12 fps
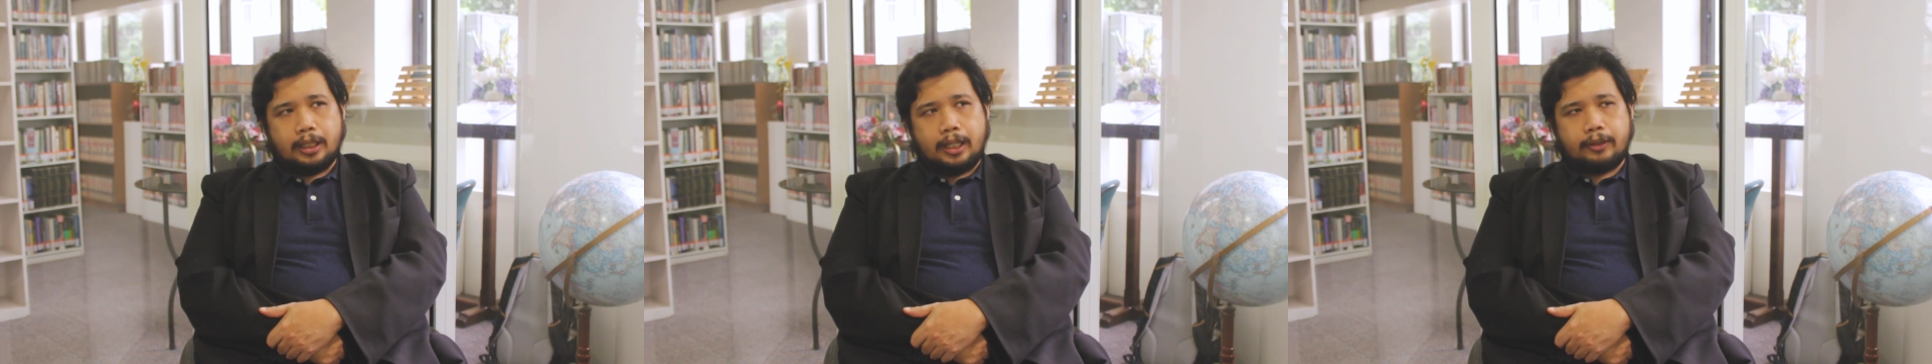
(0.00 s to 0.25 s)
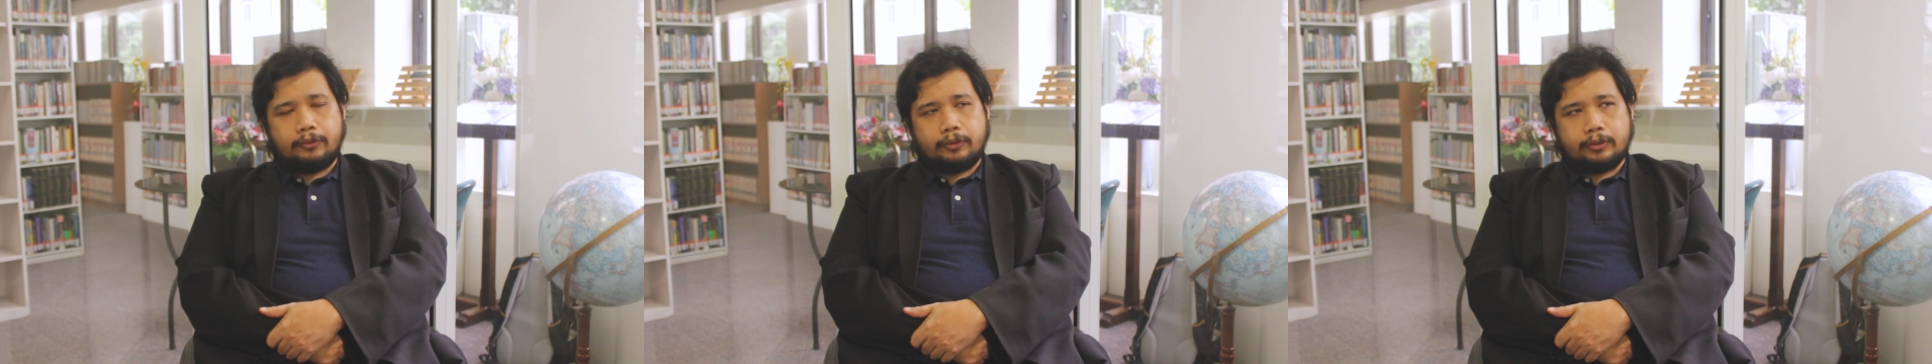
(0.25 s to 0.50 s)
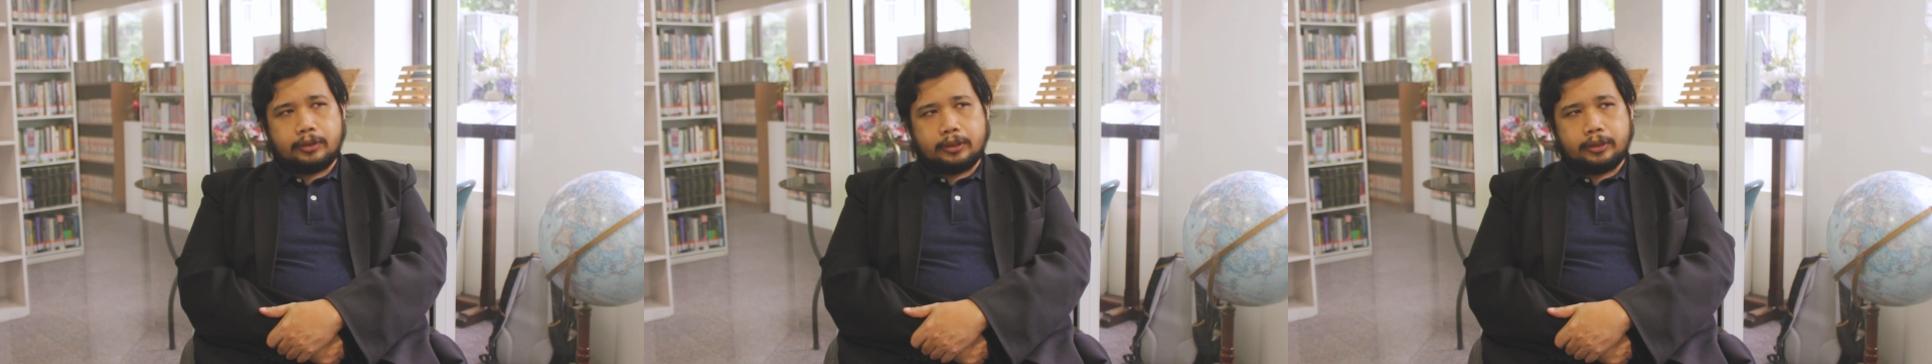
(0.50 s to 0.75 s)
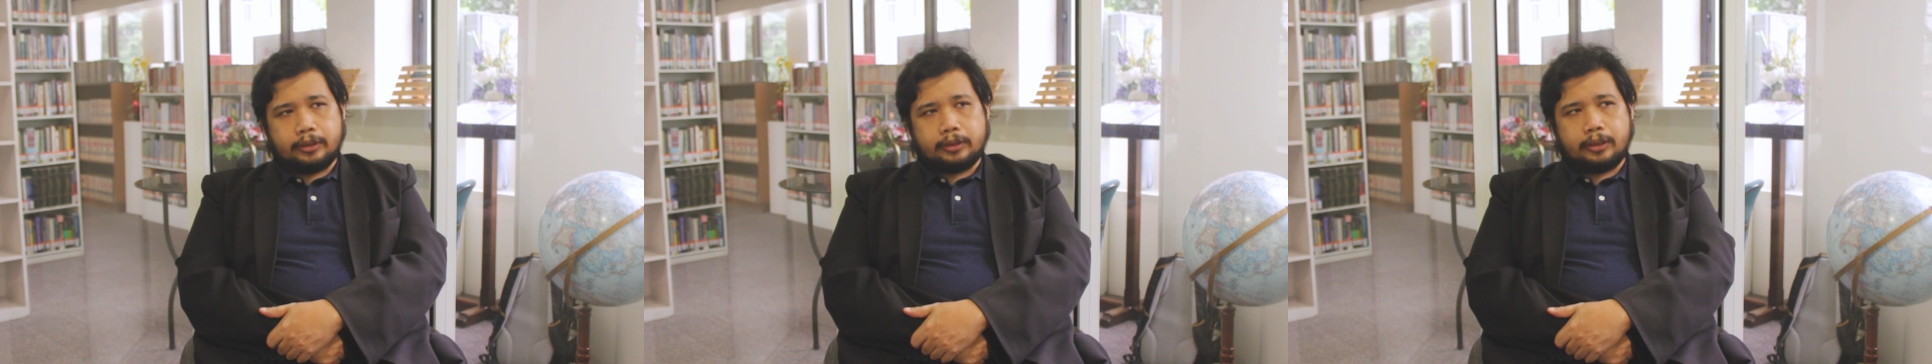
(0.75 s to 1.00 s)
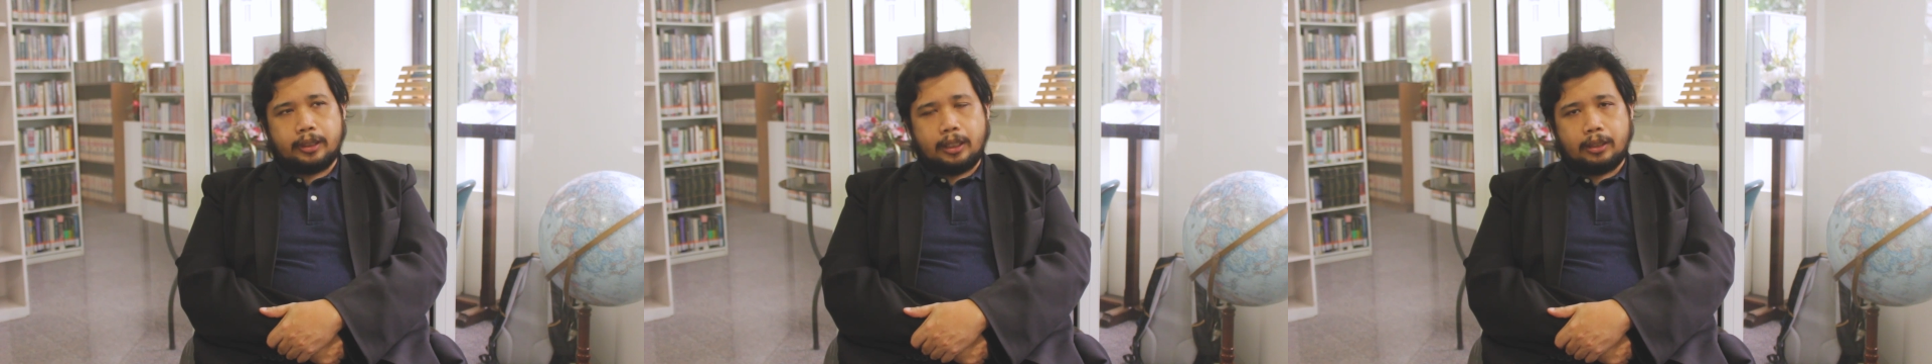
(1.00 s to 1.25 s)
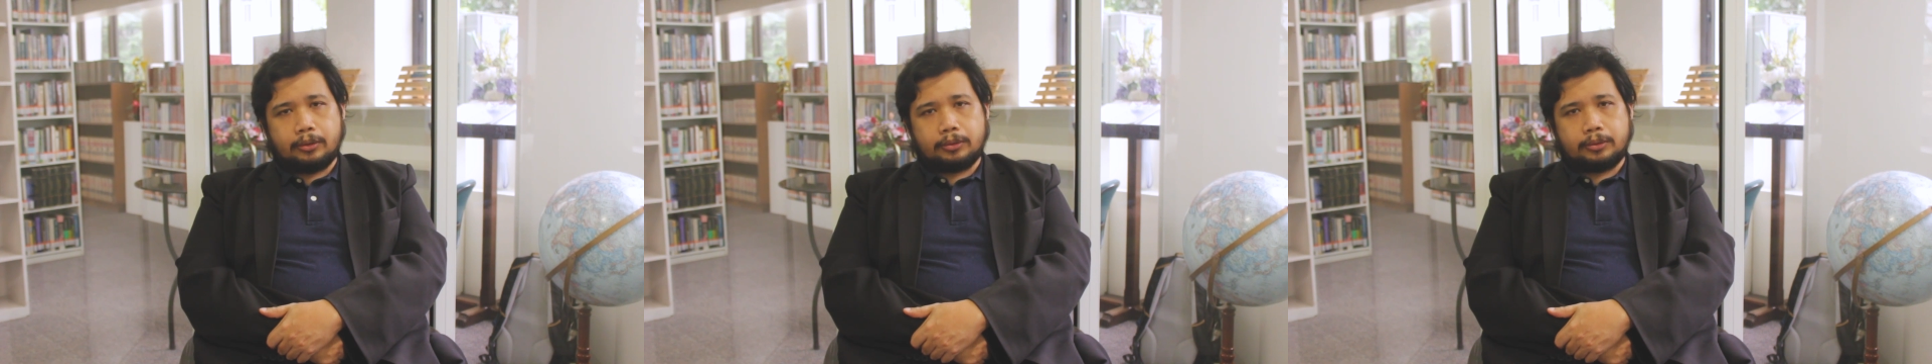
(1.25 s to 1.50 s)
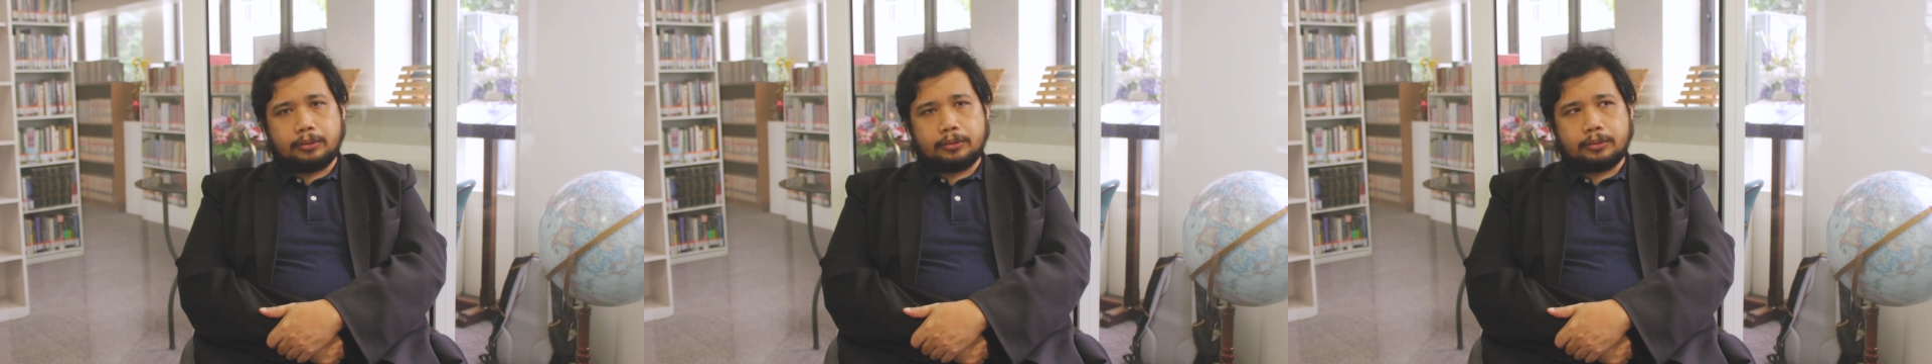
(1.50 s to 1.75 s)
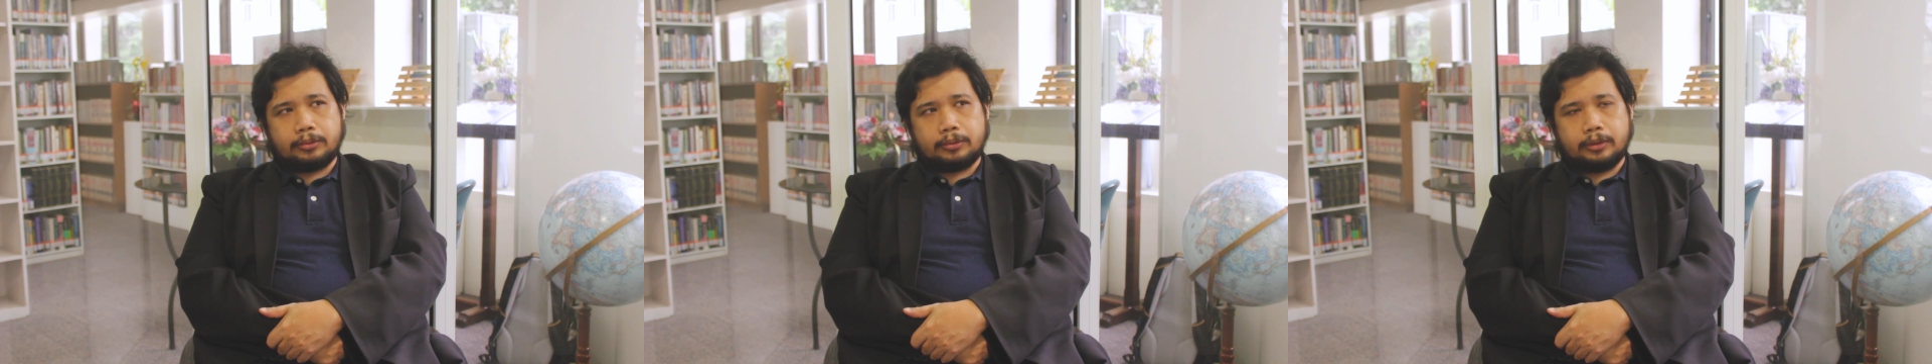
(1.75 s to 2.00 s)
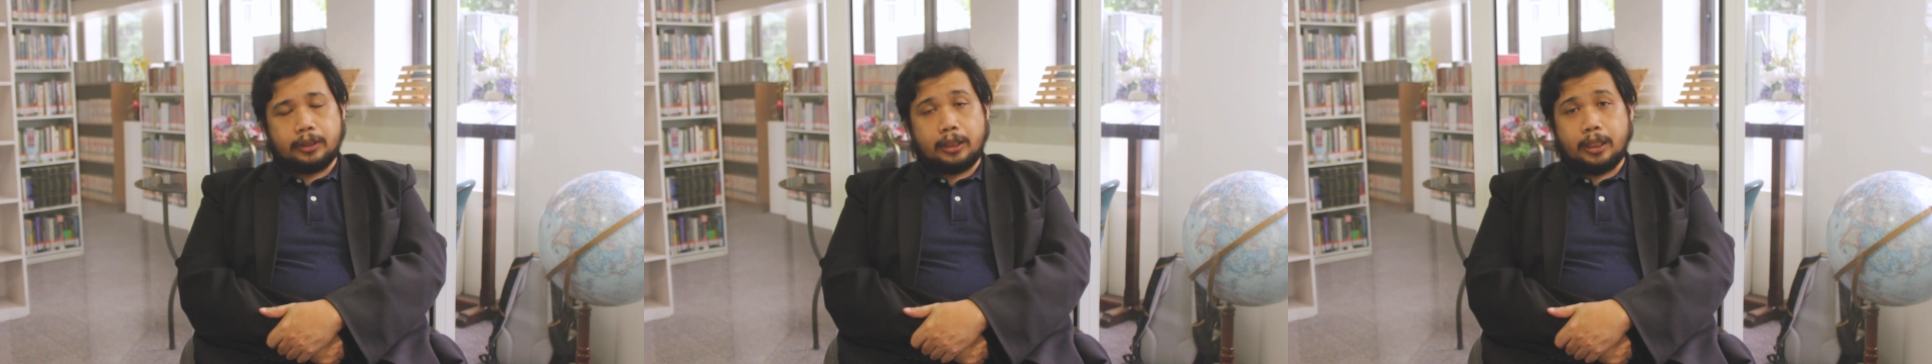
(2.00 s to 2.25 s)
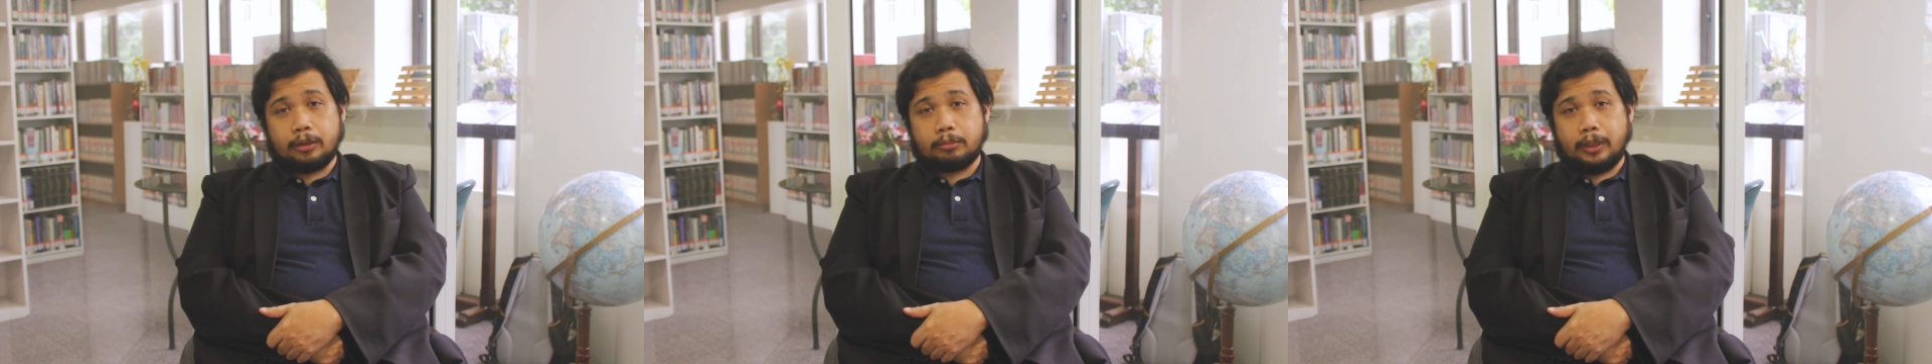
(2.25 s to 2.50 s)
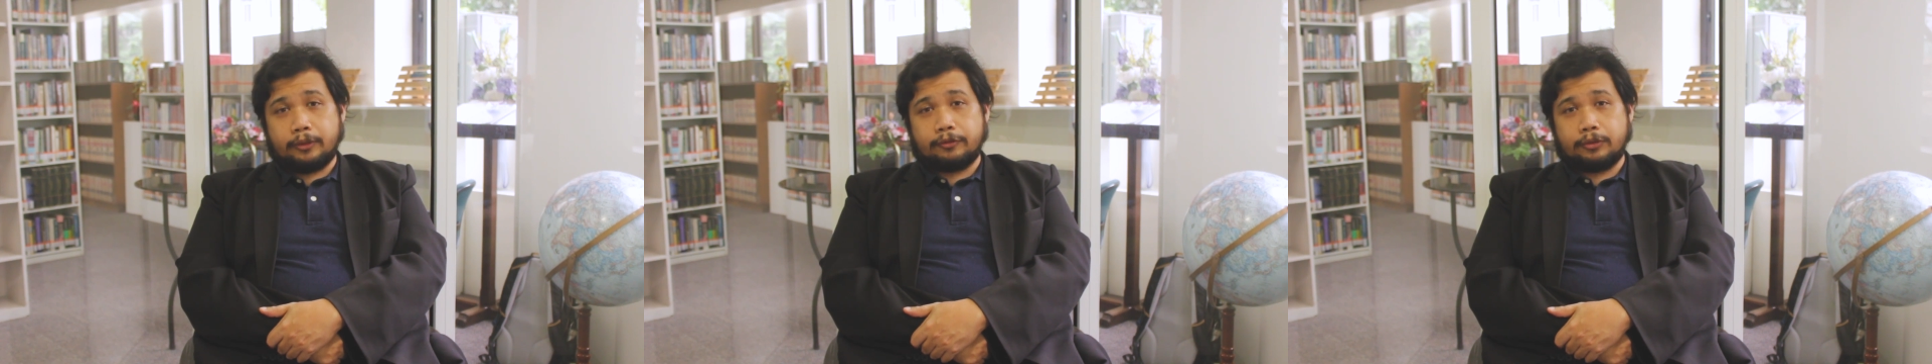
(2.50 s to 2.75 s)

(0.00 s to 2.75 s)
I've learned how to rely on my